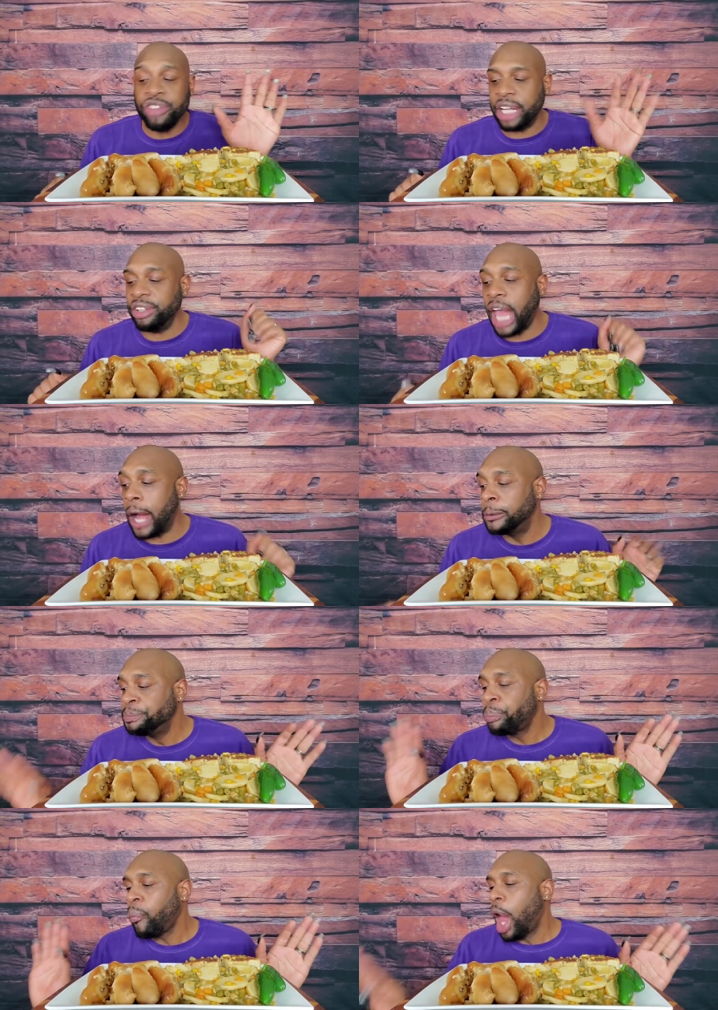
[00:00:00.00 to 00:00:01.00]
Check this out.
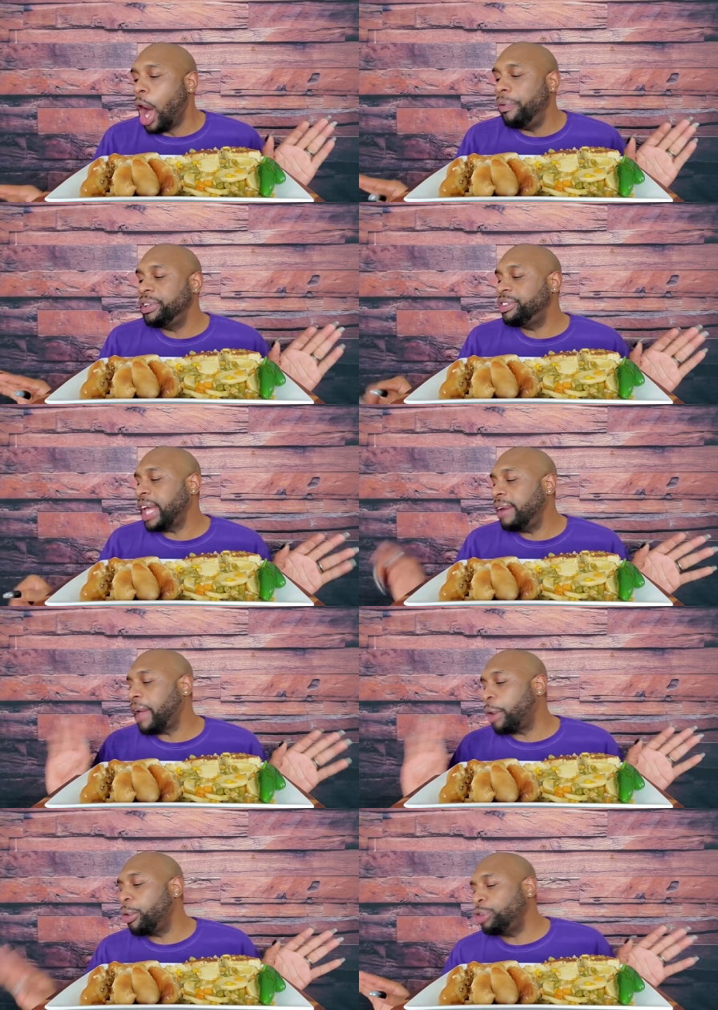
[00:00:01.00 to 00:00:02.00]
Over here to the side,
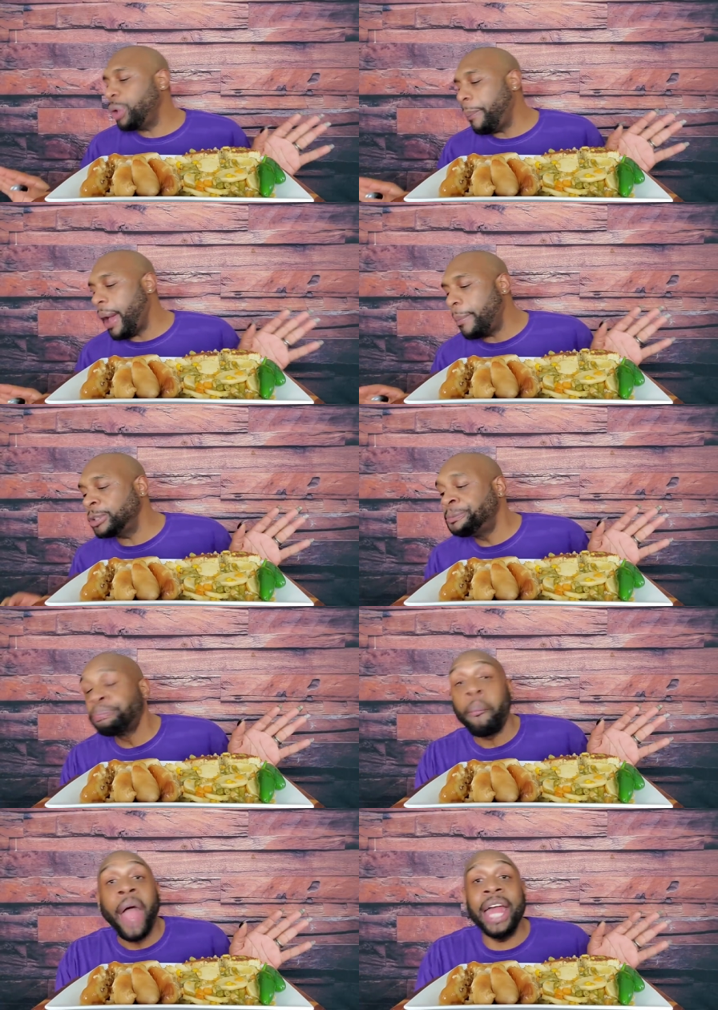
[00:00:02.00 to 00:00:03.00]
I've got crushed red pepper,
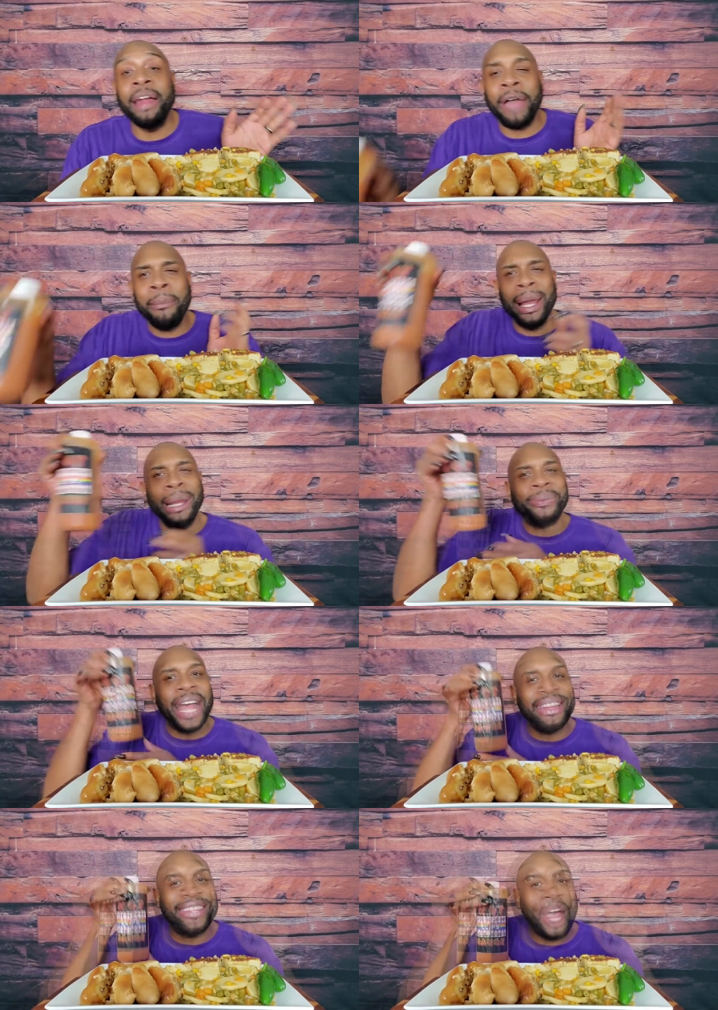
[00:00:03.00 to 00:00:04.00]
and I've got my LLIPS
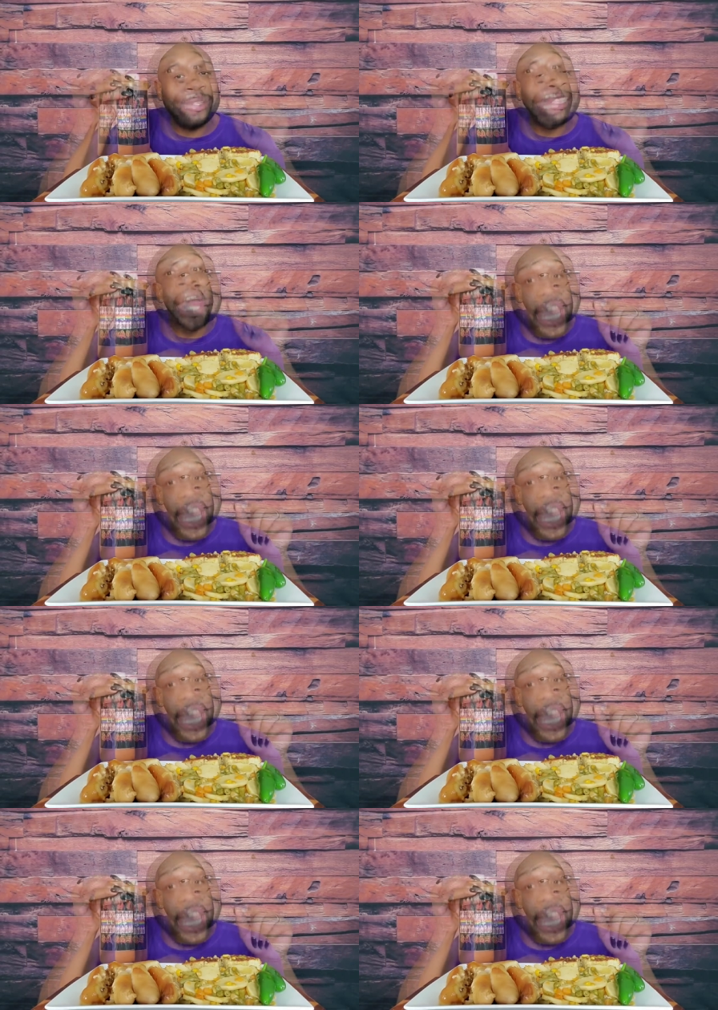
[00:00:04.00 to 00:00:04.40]
hot sauce.